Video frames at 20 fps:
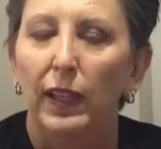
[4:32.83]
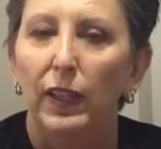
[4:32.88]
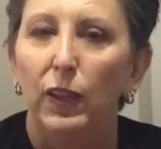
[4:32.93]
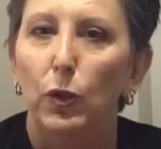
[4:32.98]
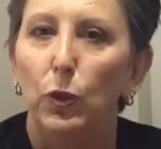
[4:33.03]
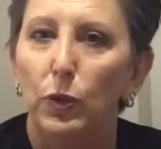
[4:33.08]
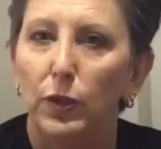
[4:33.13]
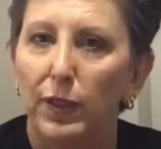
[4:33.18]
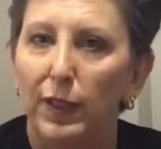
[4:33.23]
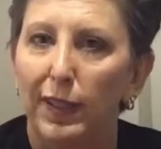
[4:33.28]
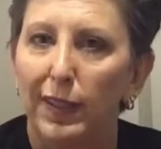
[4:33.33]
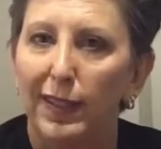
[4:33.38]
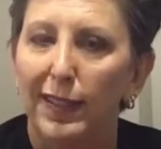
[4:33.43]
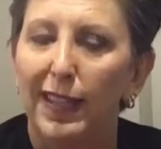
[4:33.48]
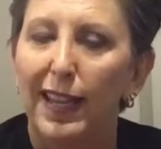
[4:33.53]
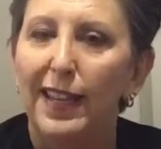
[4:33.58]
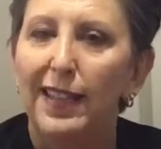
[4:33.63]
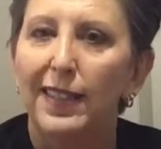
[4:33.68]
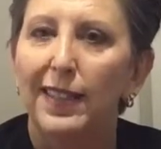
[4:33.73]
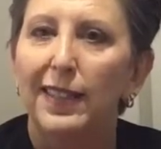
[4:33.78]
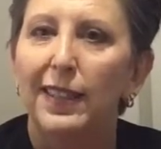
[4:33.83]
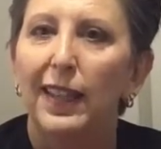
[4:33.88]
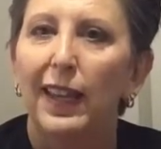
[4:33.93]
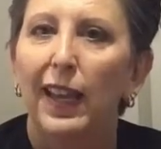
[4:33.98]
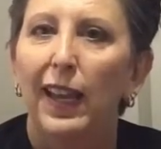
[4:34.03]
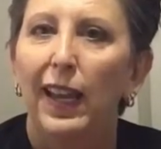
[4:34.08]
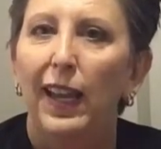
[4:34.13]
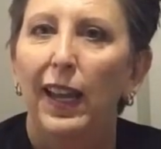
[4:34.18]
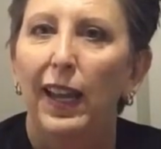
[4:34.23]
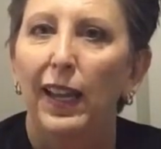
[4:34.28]
your success
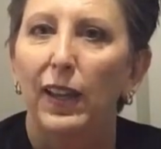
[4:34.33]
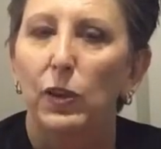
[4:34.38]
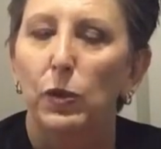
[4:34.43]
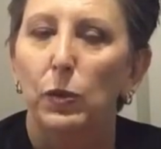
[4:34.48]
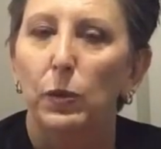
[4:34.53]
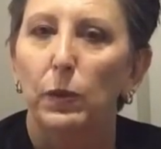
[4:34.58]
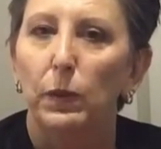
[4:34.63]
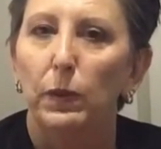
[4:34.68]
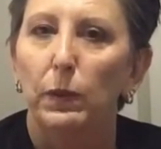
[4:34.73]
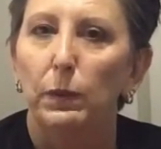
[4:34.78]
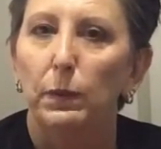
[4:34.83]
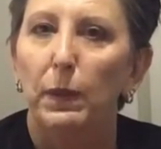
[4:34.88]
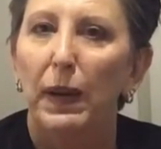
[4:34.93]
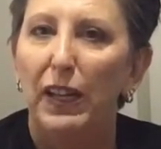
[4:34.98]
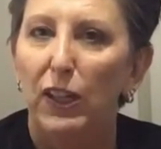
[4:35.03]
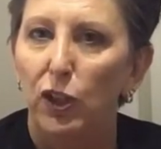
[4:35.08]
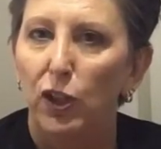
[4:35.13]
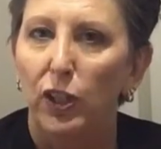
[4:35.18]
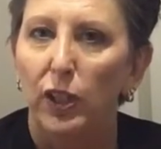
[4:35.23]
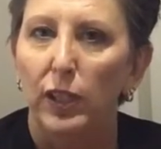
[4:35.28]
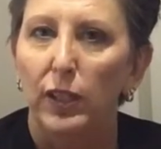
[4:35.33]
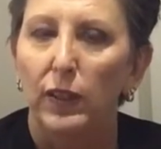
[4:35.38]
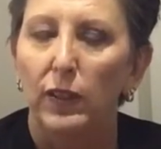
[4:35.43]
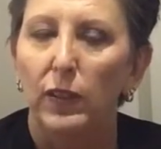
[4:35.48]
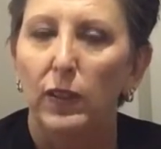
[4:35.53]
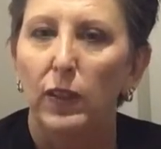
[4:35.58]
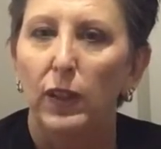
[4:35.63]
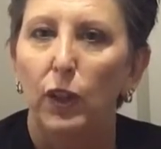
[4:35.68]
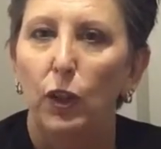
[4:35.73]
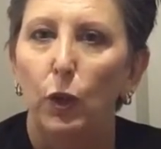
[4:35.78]
as much
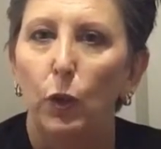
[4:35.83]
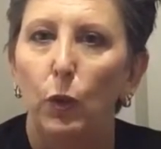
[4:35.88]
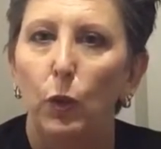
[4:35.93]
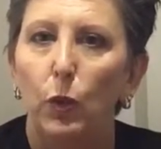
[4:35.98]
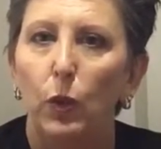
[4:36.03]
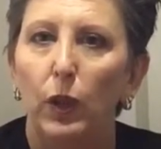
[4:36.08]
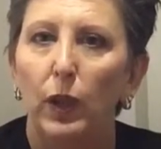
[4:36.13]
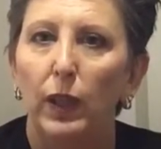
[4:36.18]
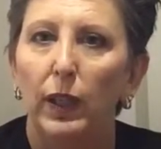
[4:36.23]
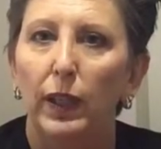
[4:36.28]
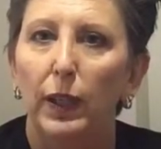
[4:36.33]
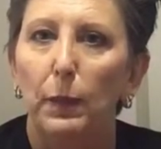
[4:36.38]
as your